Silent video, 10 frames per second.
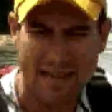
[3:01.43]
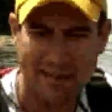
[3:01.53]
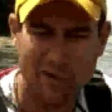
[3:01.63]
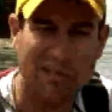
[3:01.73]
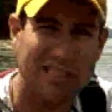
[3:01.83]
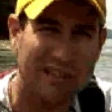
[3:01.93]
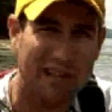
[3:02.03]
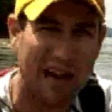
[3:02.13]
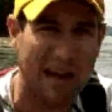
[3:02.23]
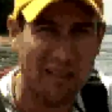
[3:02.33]
It looks a
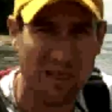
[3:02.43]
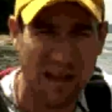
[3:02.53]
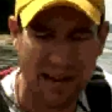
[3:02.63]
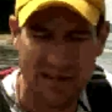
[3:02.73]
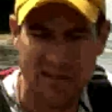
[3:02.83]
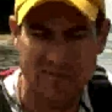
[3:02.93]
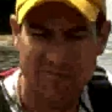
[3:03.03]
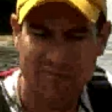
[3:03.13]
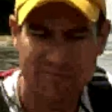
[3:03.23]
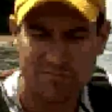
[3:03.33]
lot like
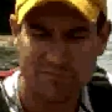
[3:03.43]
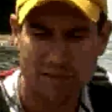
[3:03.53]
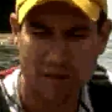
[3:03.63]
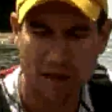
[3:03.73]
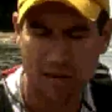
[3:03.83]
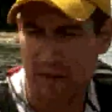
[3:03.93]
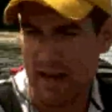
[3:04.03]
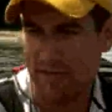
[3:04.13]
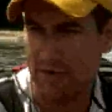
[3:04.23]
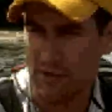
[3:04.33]
a lot
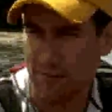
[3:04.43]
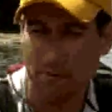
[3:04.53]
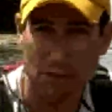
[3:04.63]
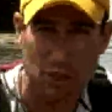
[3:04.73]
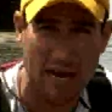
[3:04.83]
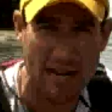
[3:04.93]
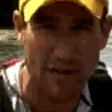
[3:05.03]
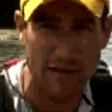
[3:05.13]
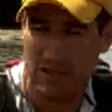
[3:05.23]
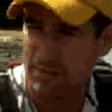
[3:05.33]
of the different
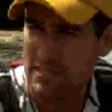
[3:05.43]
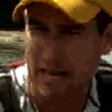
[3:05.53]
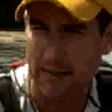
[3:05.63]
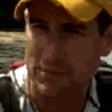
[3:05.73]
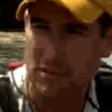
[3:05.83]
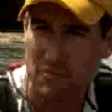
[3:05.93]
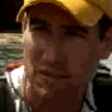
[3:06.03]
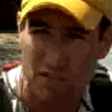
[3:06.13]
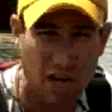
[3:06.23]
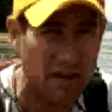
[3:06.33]
shiners, sometimes
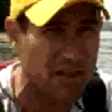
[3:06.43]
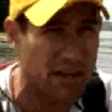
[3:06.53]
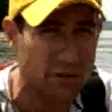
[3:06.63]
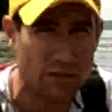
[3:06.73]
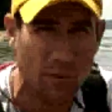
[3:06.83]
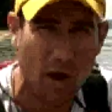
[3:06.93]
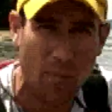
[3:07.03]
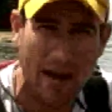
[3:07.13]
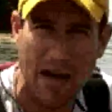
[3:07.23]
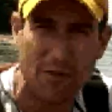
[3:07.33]
young of the year
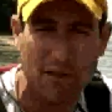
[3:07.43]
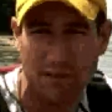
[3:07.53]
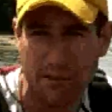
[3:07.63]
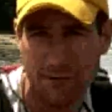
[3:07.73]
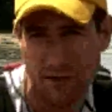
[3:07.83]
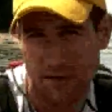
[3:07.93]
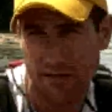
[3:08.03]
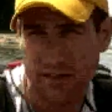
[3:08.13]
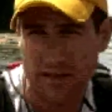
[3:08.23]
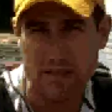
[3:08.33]
smallmouth that live here
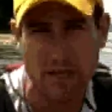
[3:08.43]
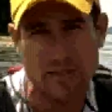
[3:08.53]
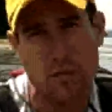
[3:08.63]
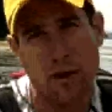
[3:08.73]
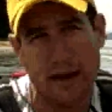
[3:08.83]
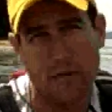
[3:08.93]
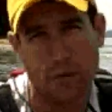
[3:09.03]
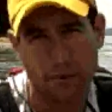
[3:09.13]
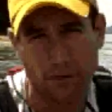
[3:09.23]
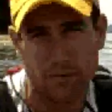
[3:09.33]
in the Susquehanna
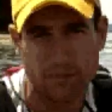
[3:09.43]
River.